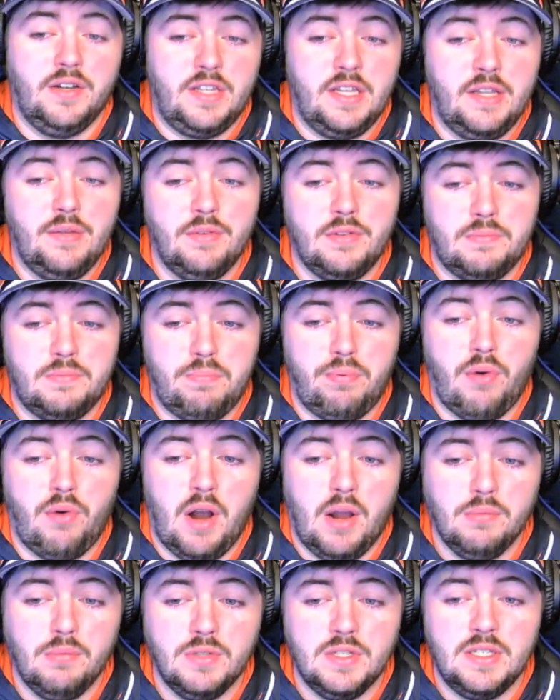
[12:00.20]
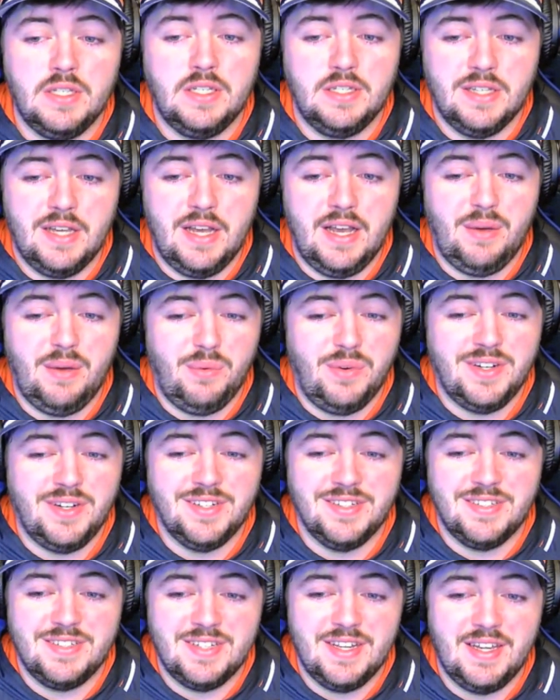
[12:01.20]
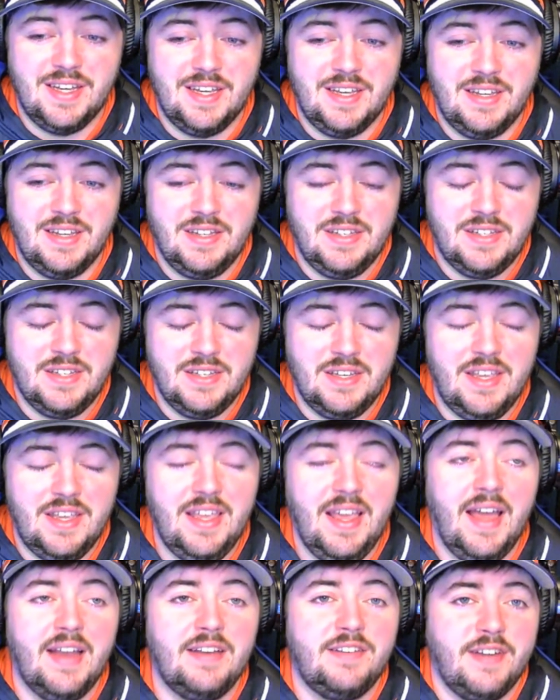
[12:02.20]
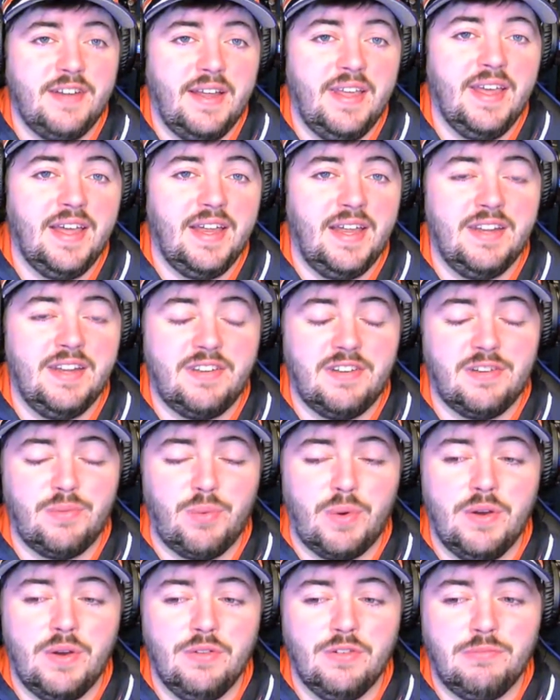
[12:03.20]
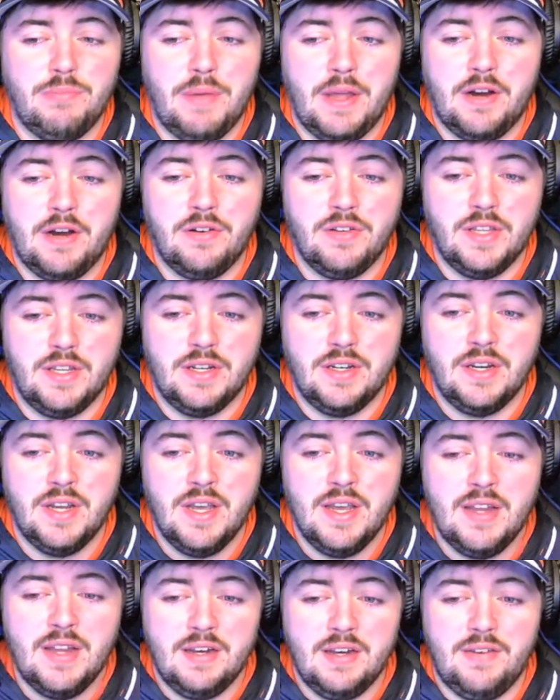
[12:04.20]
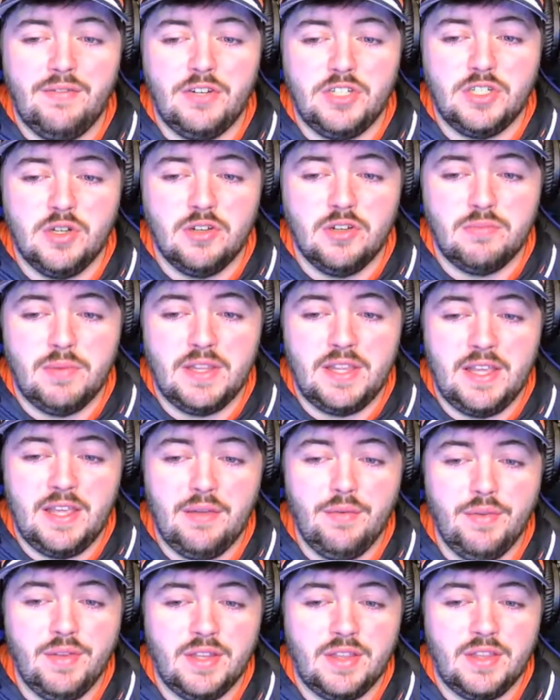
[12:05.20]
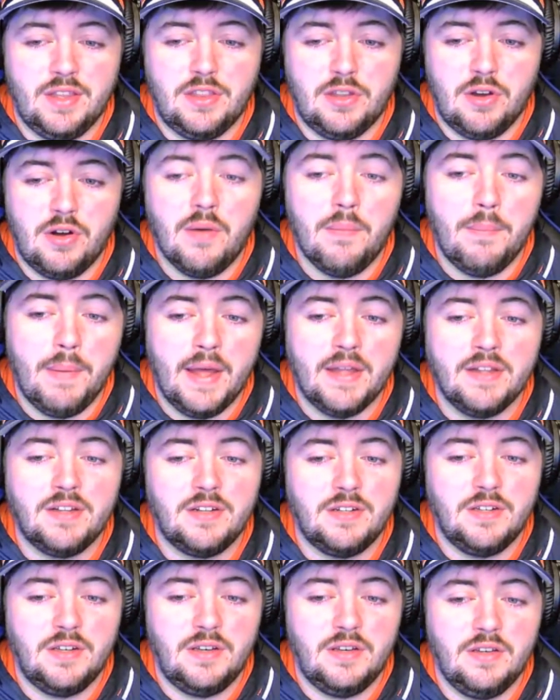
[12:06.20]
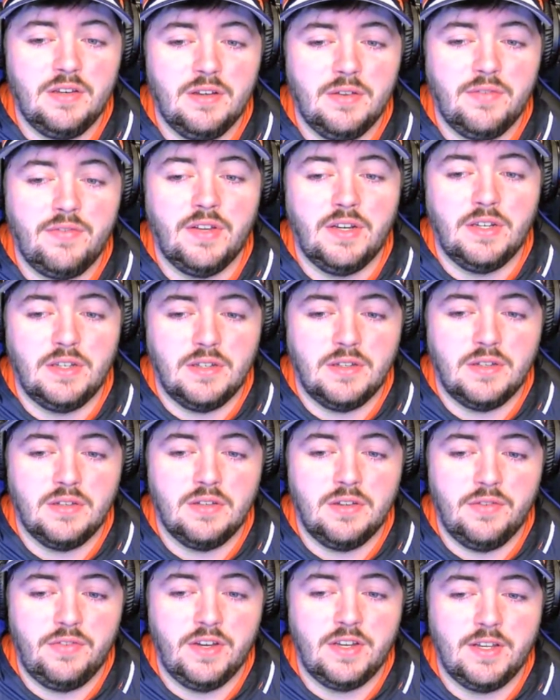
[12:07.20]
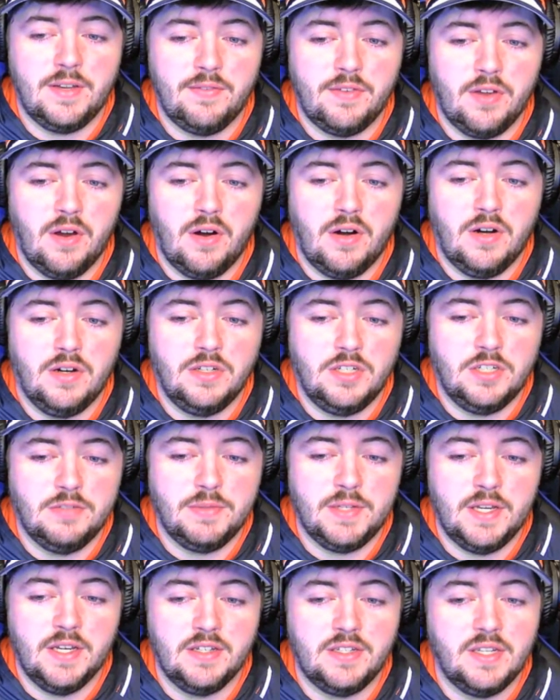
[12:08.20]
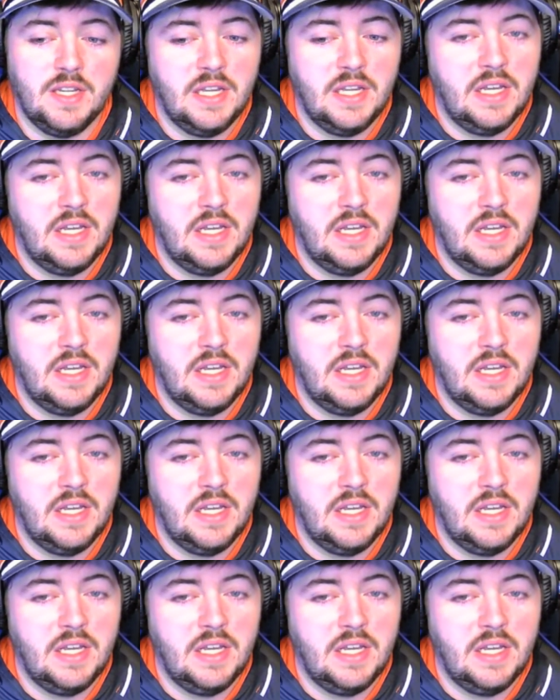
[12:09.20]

He was probably, I want to say, he had this is where he was better than Denver Jones, but I think he was like the 3rd best defensive guard, just because